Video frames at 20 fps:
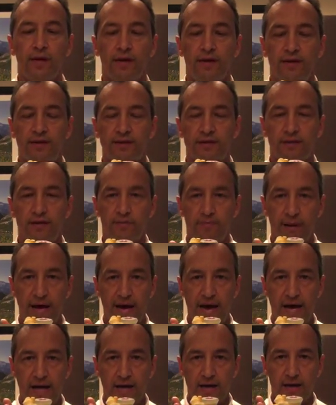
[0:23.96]
This is the
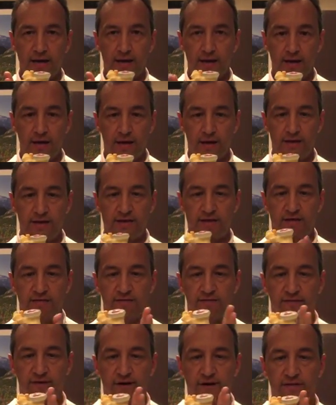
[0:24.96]
back, and this is the
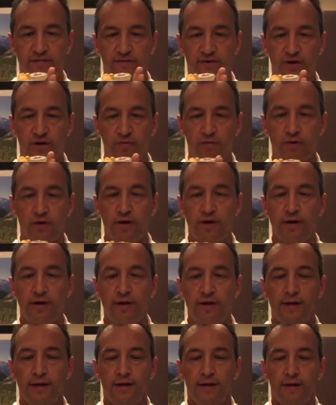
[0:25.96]
front of the vertebra.
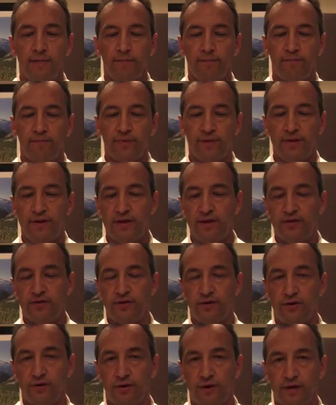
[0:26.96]
These
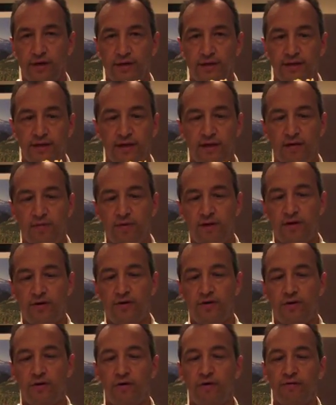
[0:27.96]
are intended to be
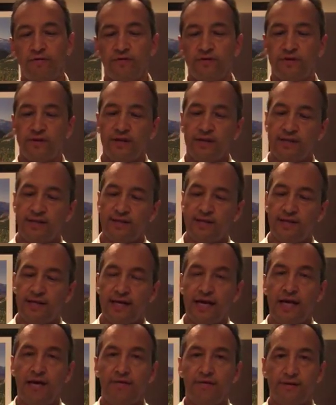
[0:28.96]
nerves that
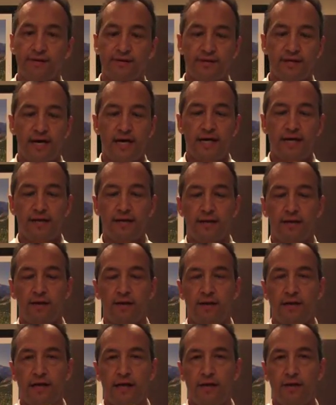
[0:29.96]
stick out the side, the
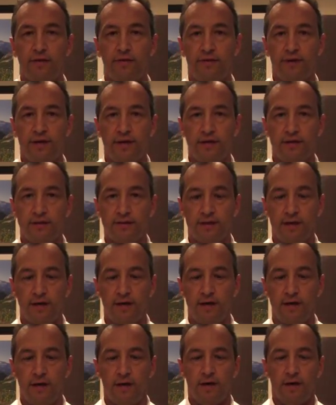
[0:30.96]
little yellow things.
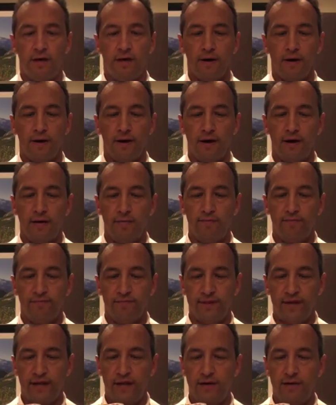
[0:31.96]

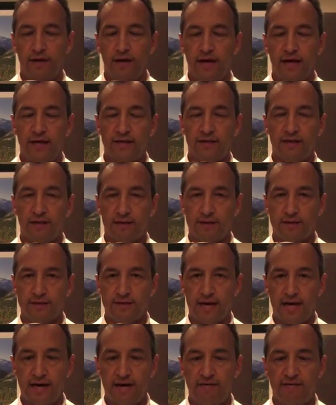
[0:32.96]
They exit the
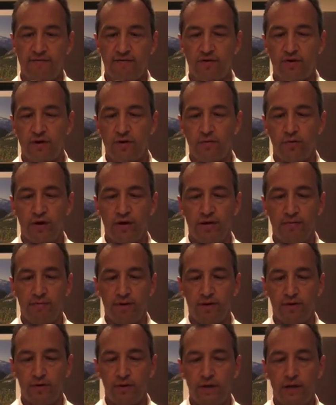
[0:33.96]
side of the vertebrae in
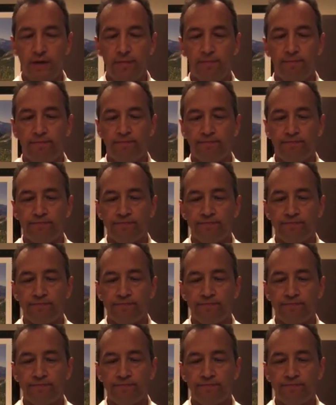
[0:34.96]
between.